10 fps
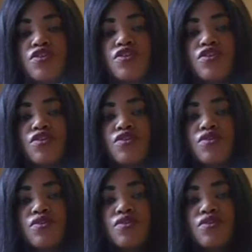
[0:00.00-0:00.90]

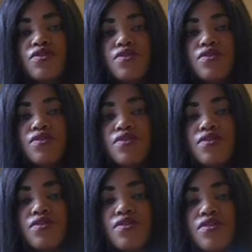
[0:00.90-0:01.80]

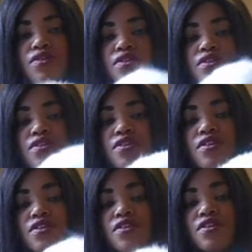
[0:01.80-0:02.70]

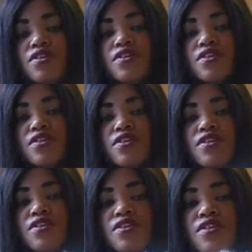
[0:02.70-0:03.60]

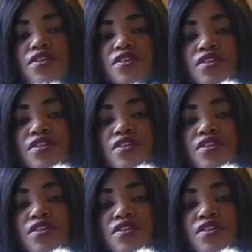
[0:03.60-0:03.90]
Nothing is said.